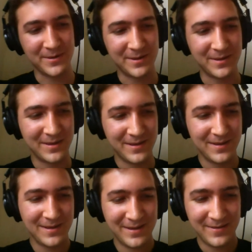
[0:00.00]
but
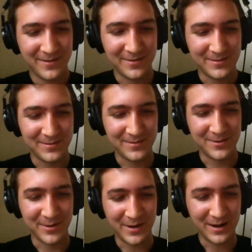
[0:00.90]

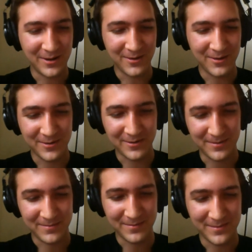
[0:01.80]
during any other